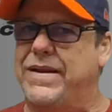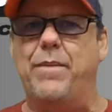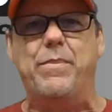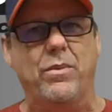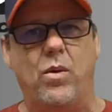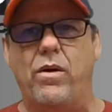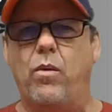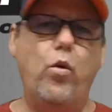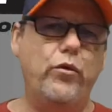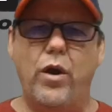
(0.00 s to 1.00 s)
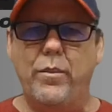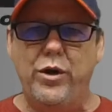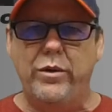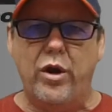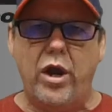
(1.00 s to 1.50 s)
Now, people are wondering, what does that
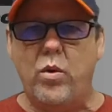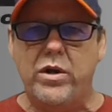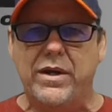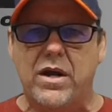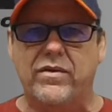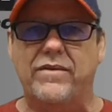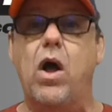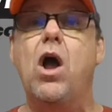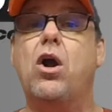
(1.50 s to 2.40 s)
mean, man? What do you mean comfort level?